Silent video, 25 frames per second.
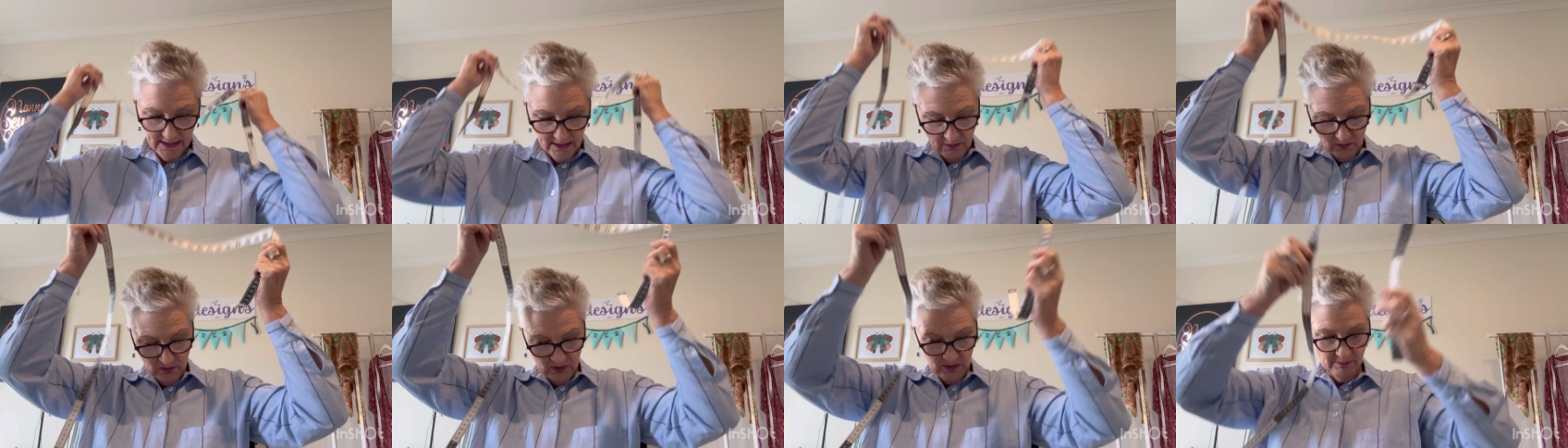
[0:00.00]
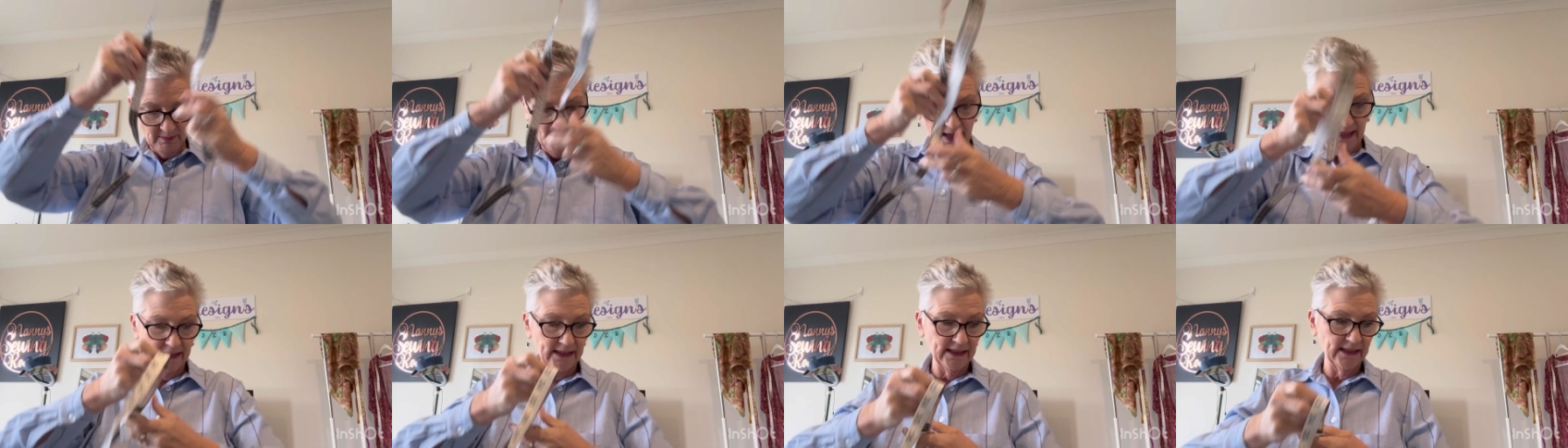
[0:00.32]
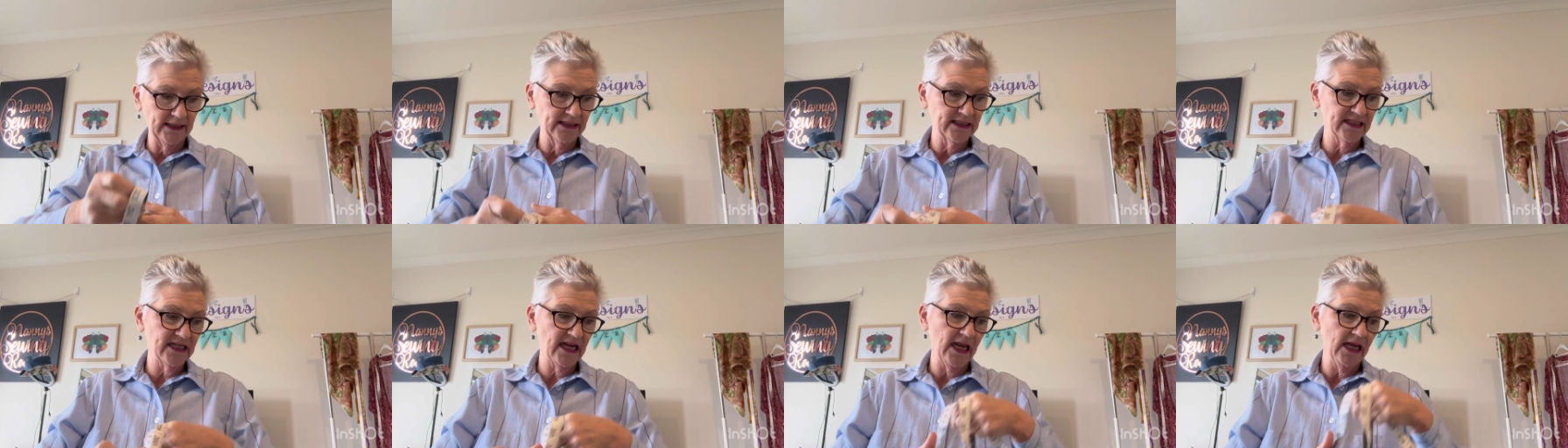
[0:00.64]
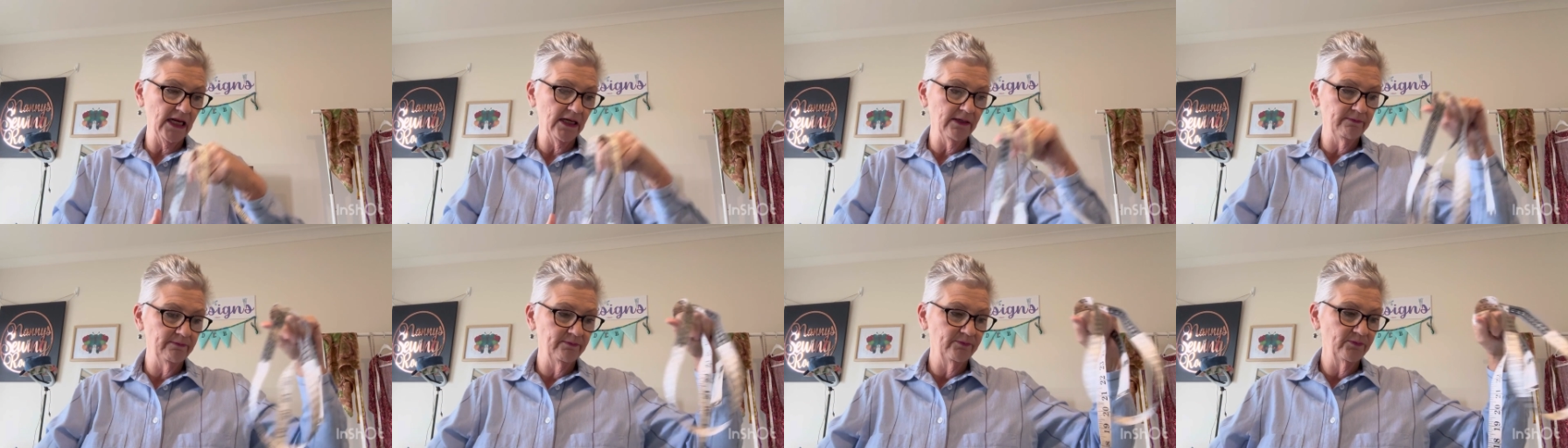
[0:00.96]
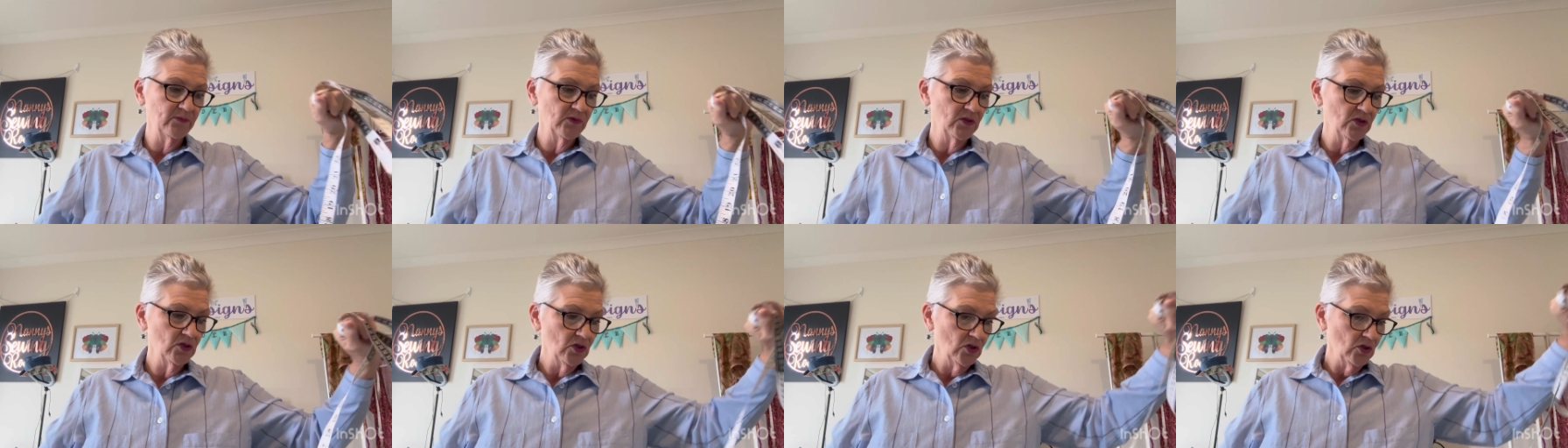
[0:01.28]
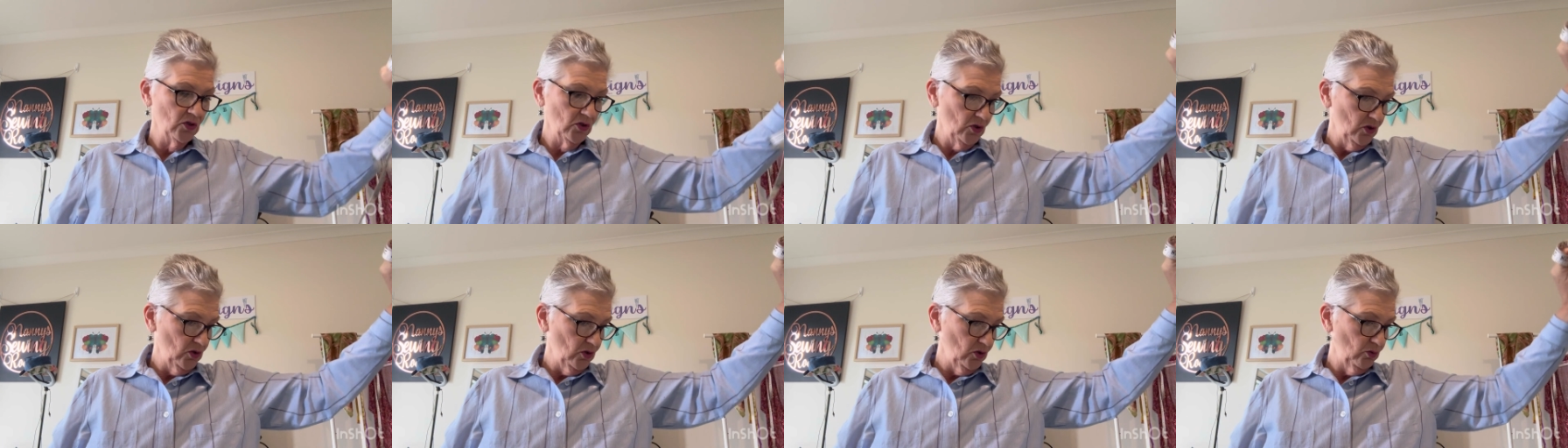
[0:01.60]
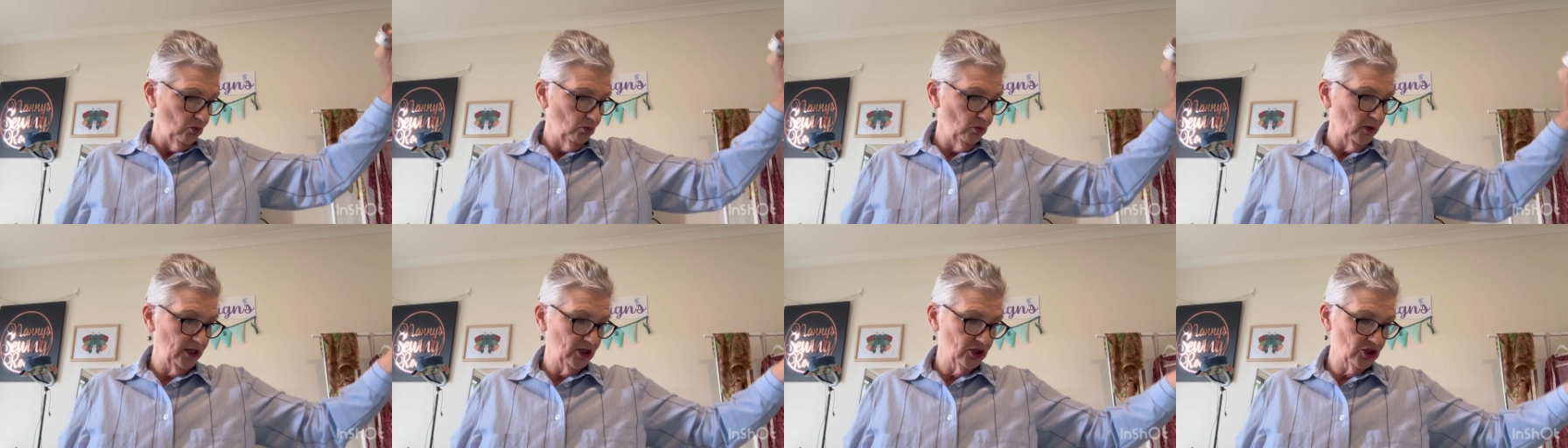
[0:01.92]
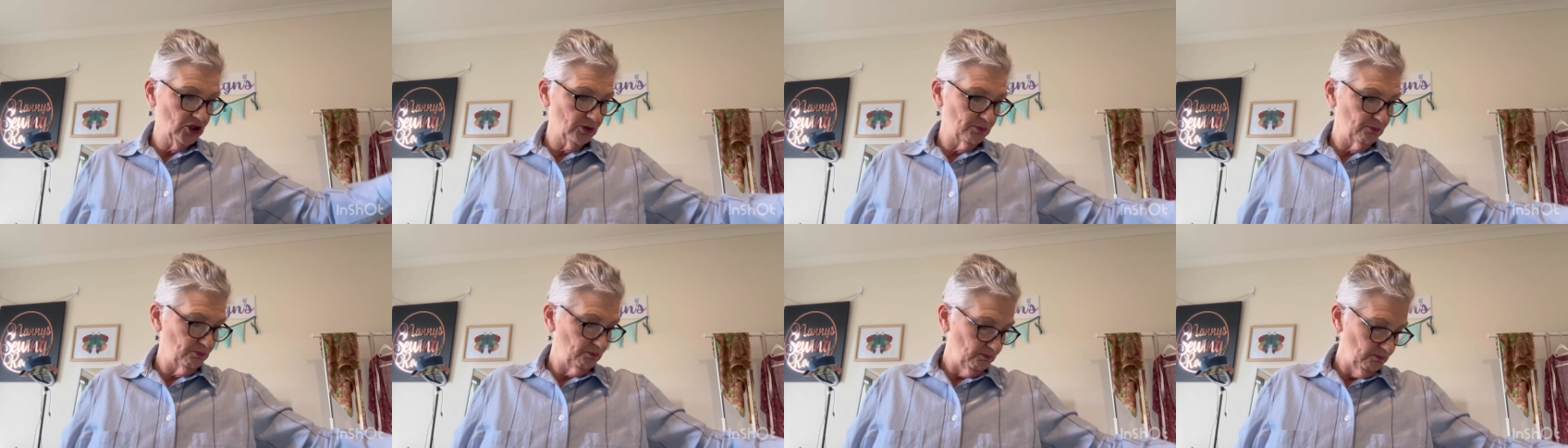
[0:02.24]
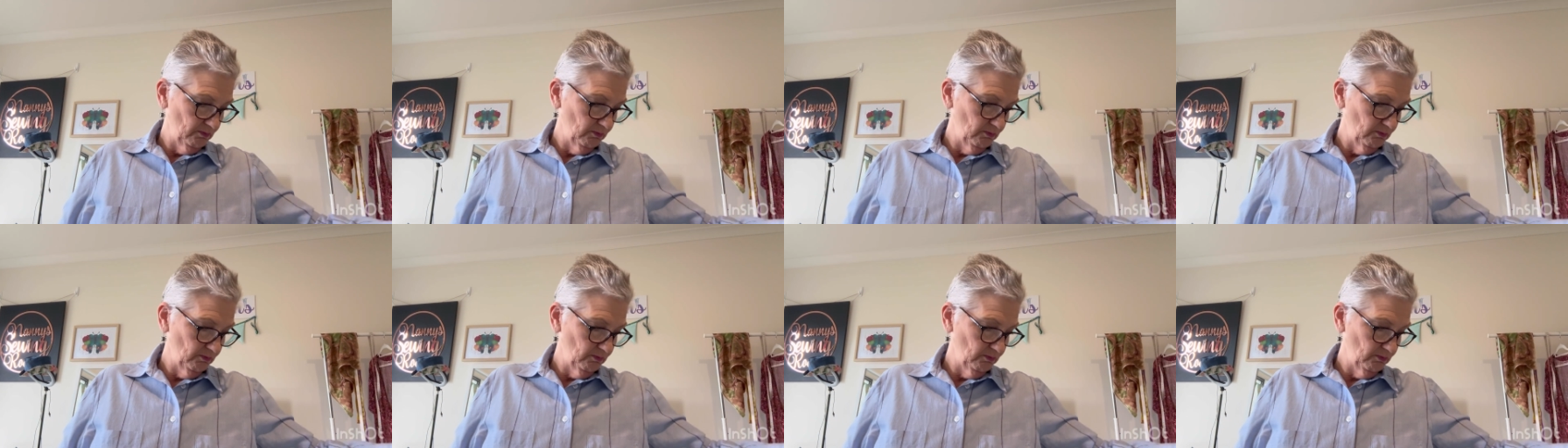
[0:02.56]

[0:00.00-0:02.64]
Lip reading: It was making a 10, which